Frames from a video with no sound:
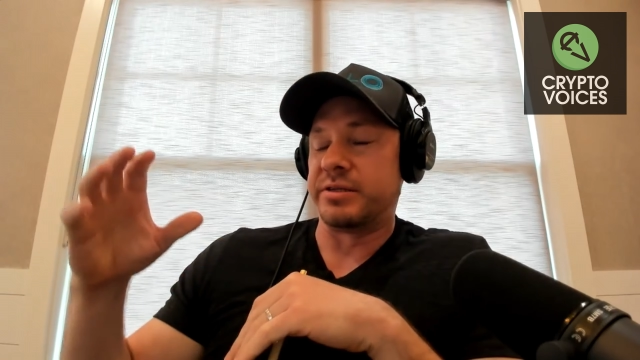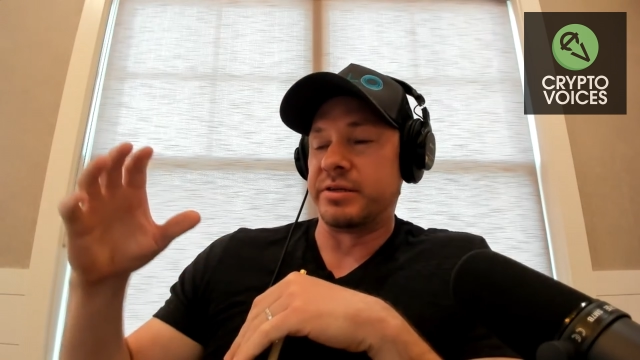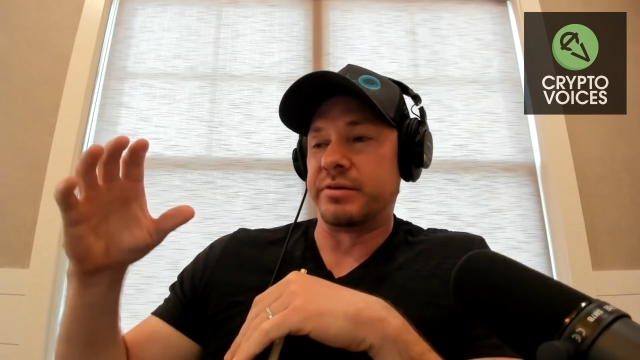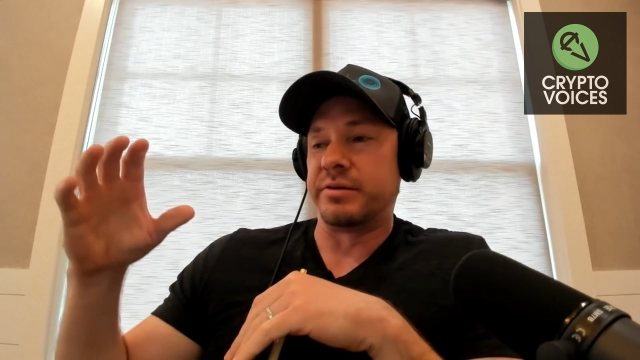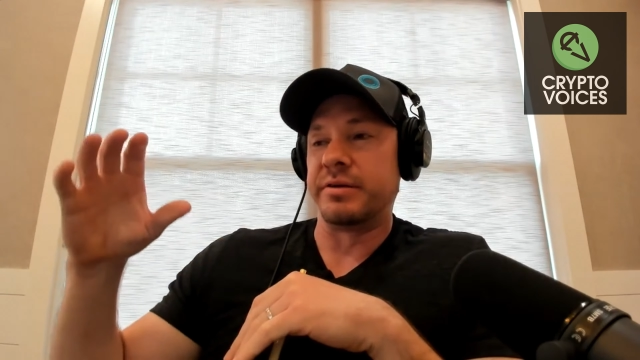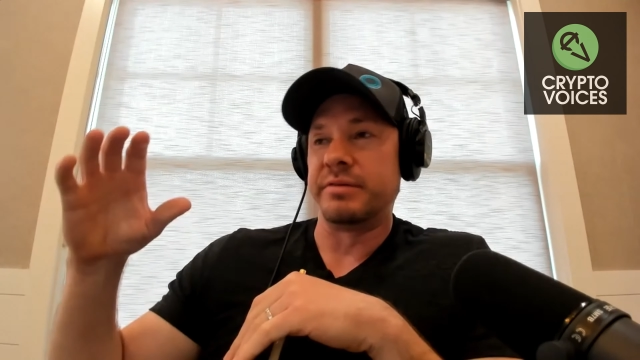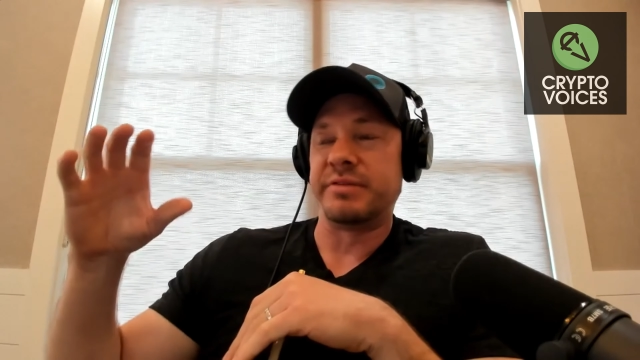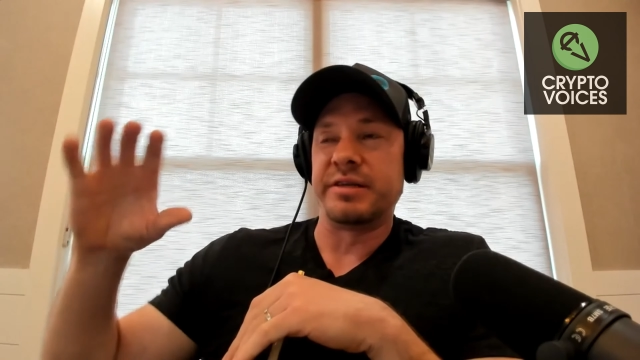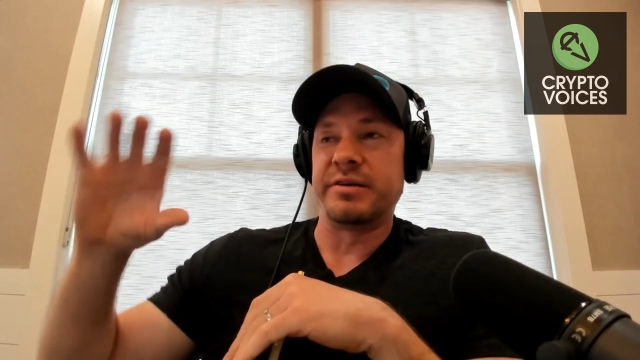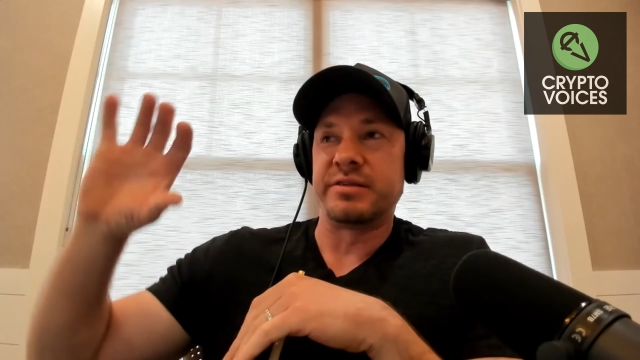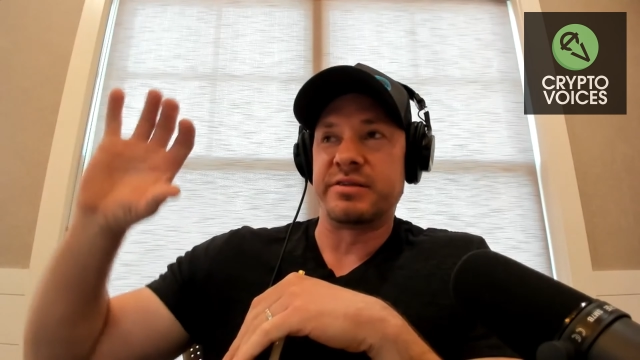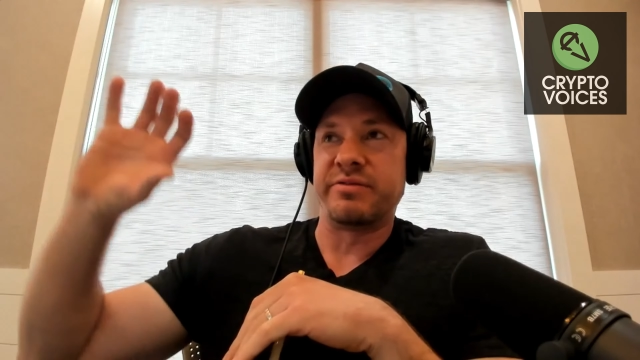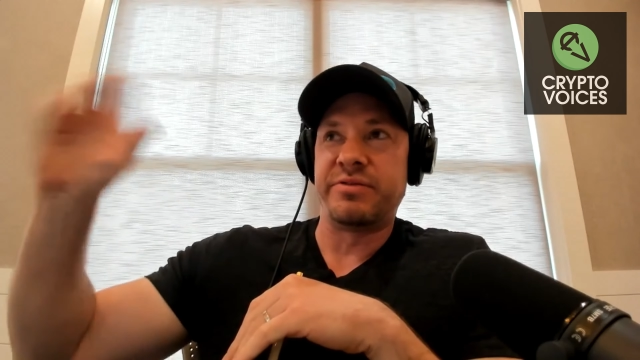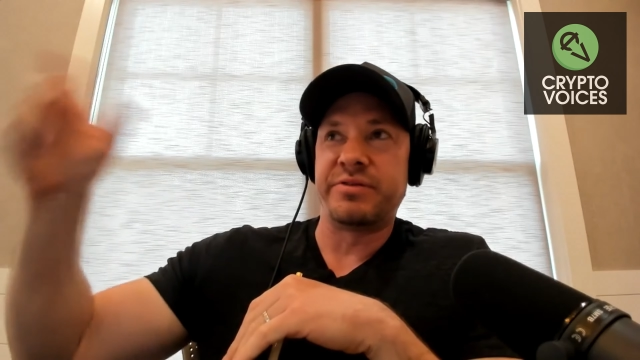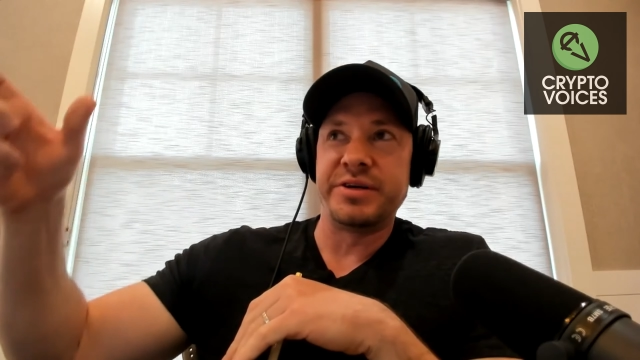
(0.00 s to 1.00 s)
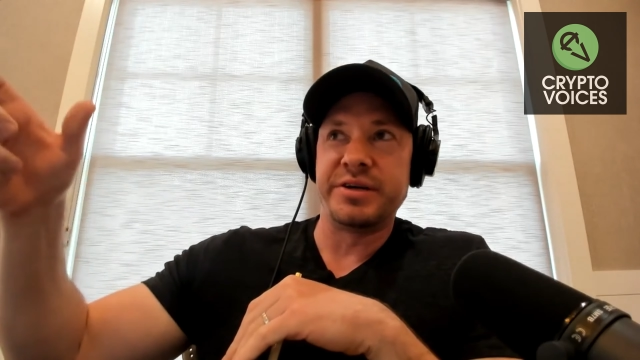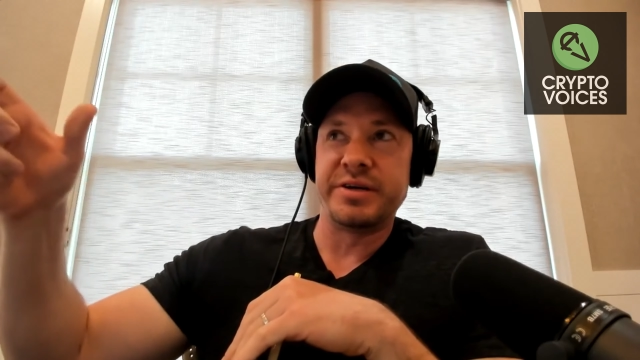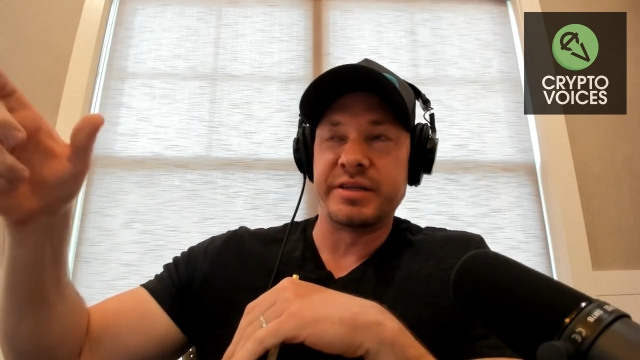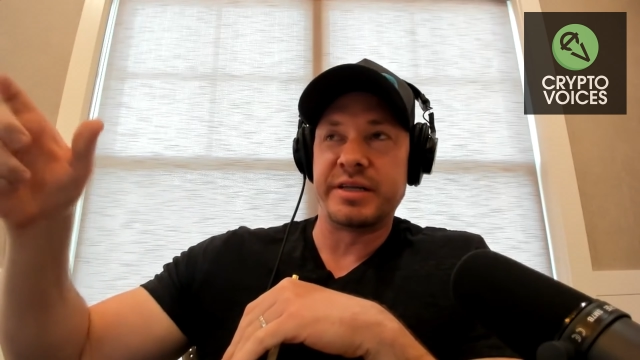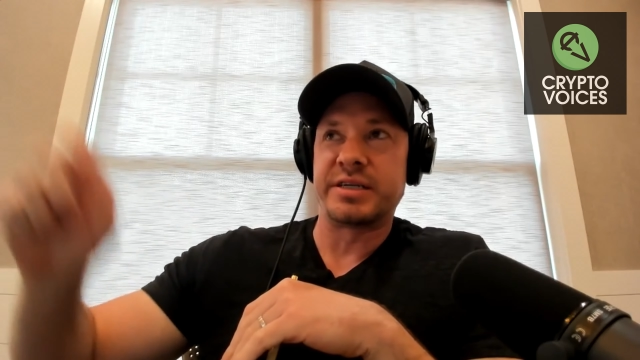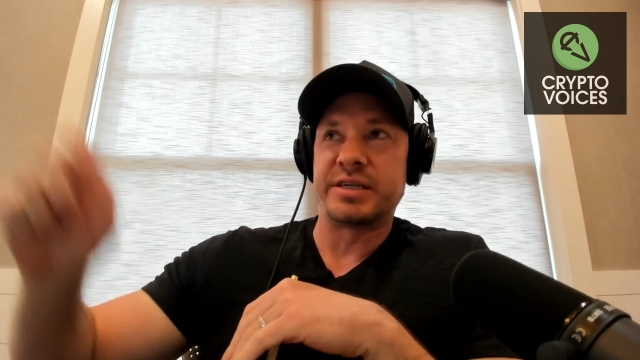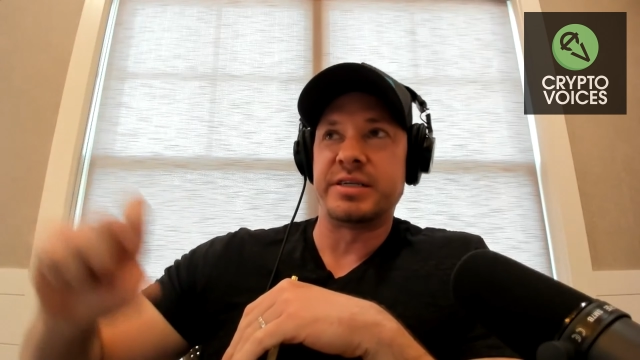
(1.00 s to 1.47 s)
So whether it's a 4-year
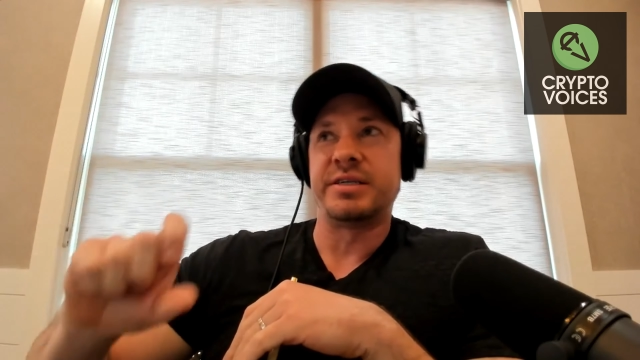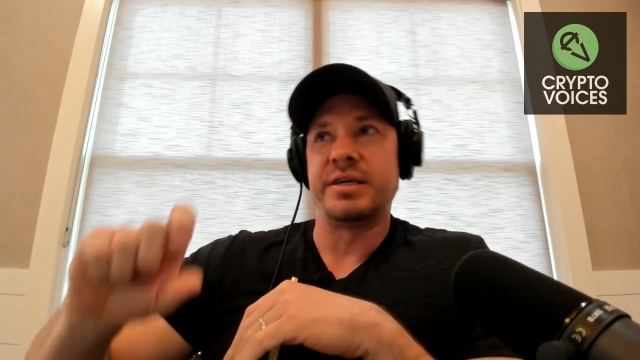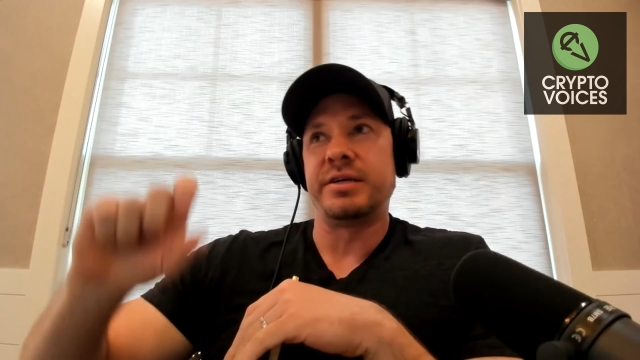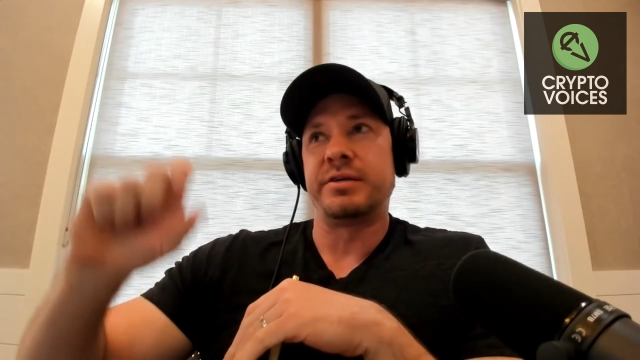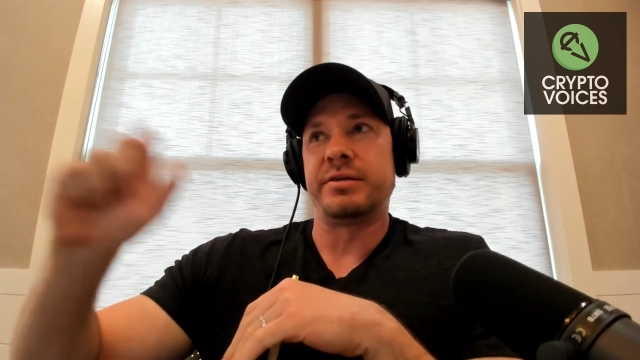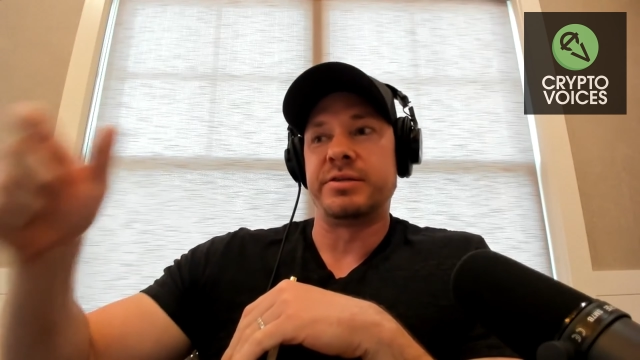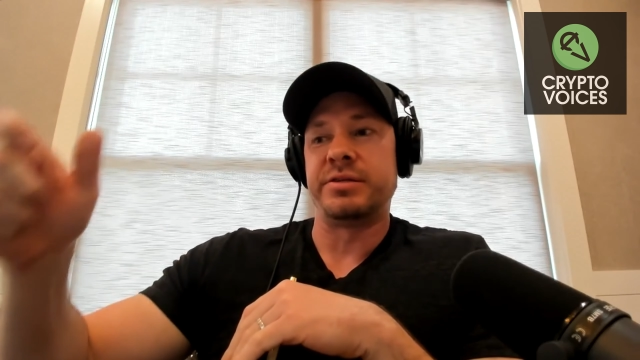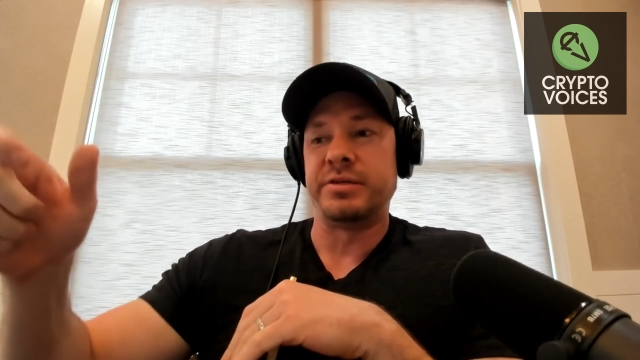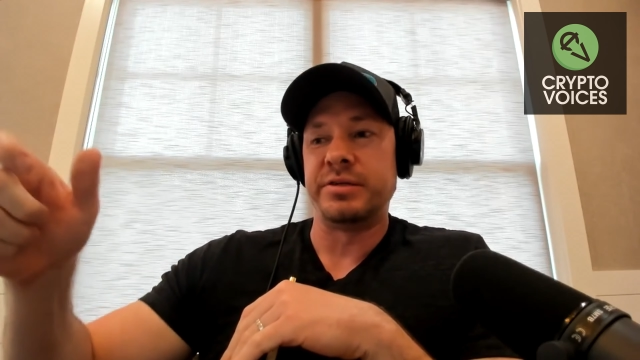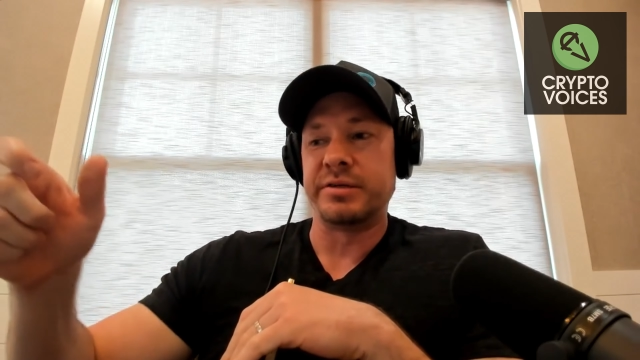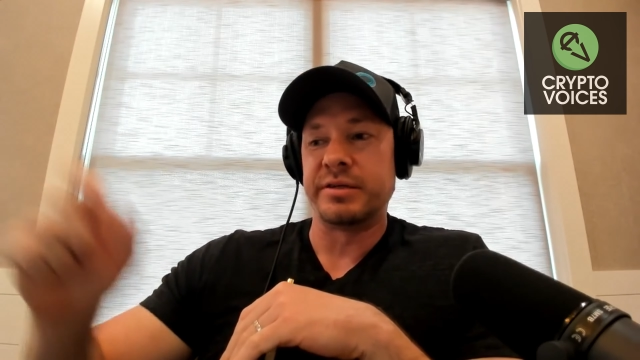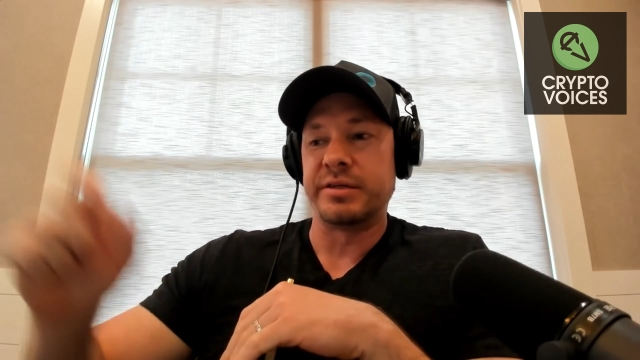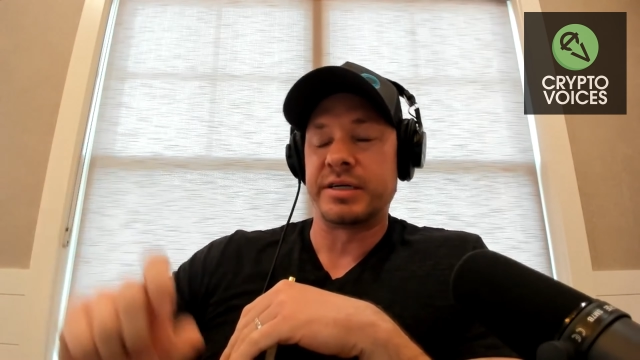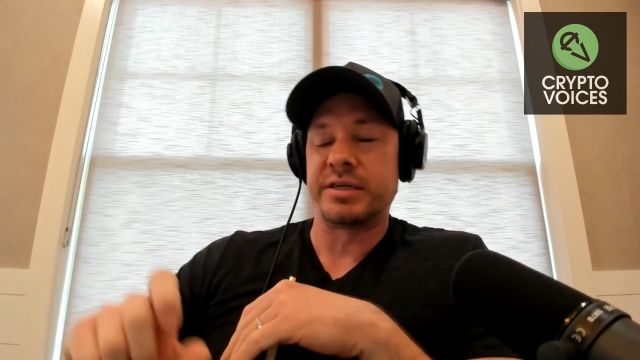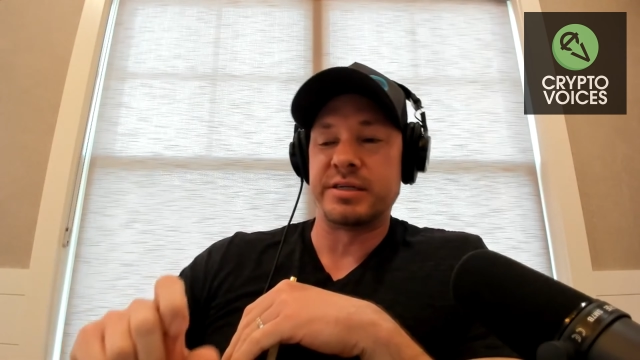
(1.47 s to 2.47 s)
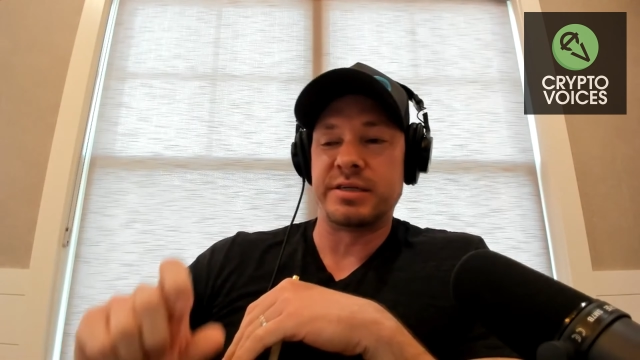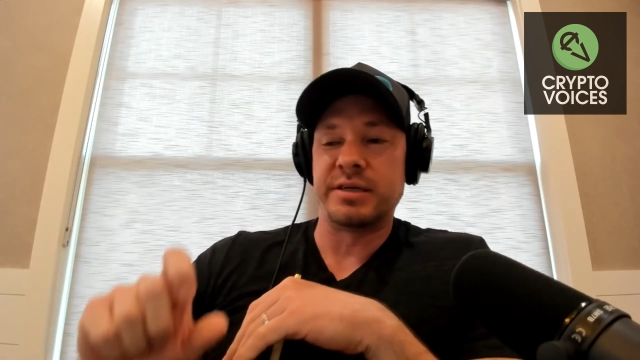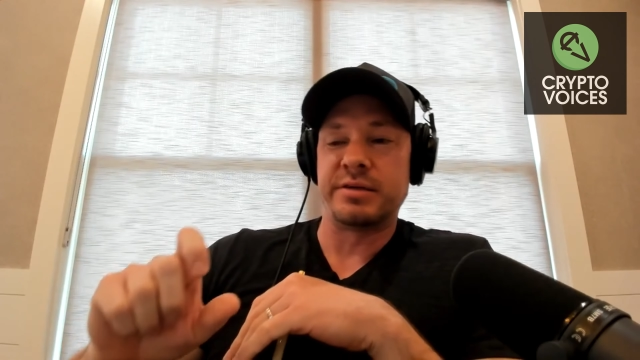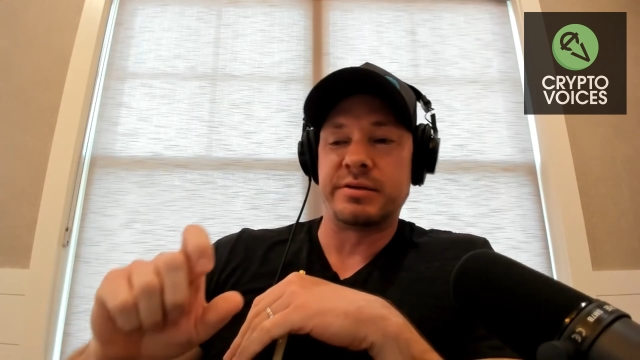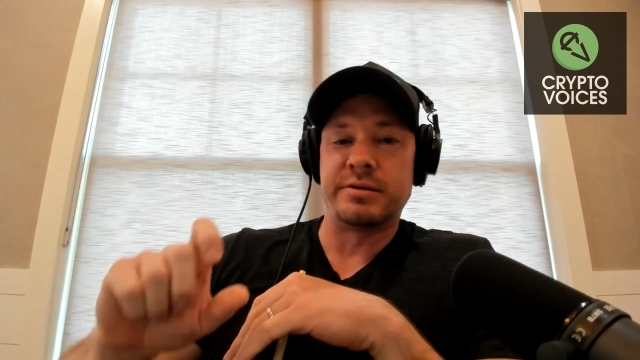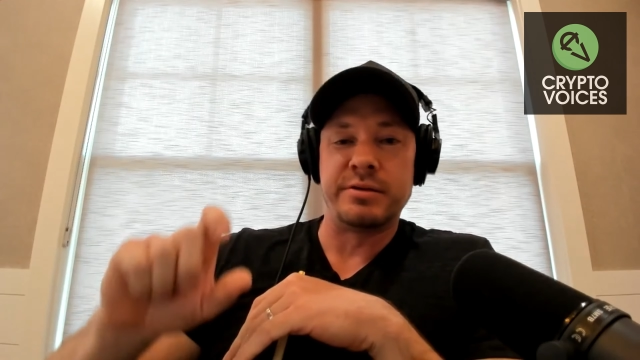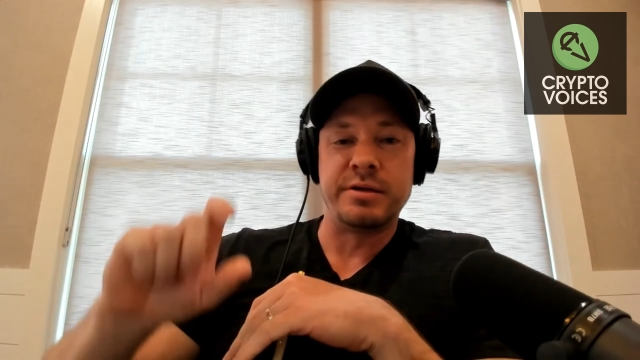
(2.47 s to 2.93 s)
election cycle, a 2-year election
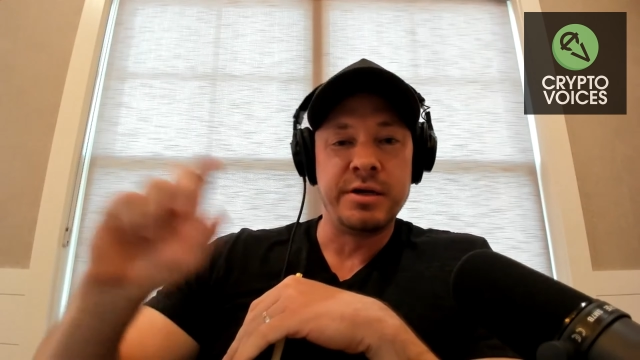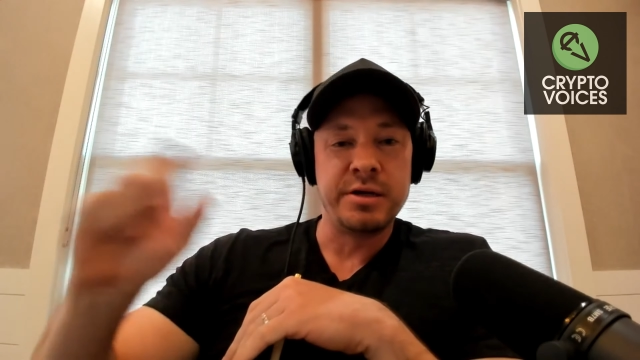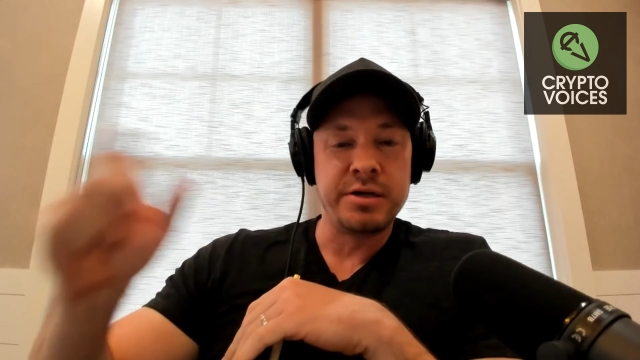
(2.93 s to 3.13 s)
cycle,